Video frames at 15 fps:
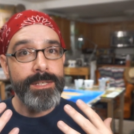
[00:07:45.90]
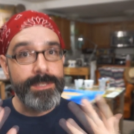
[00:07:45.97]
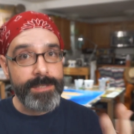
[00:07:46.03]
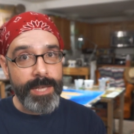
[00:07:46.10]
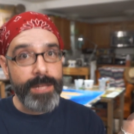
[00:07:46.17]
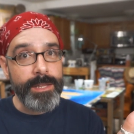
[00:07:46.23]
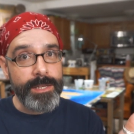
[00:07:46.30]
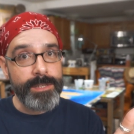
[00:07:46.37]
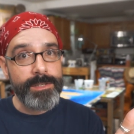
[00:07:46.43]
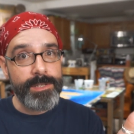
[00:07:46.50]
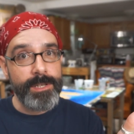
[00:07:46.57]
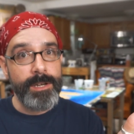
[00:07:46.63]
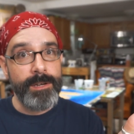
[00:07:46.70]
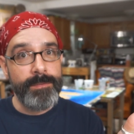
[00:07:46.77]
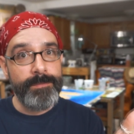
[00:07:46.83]
selling
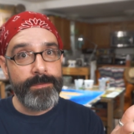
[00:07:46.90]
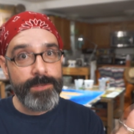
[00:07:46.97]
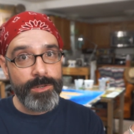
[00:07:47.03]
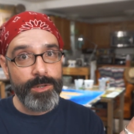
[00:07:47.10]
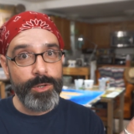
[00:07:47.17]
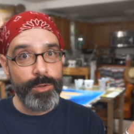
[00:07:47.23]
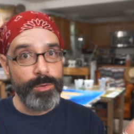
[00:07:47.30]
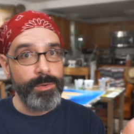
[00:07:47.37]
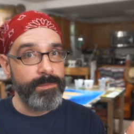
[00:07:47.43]
stuff to you.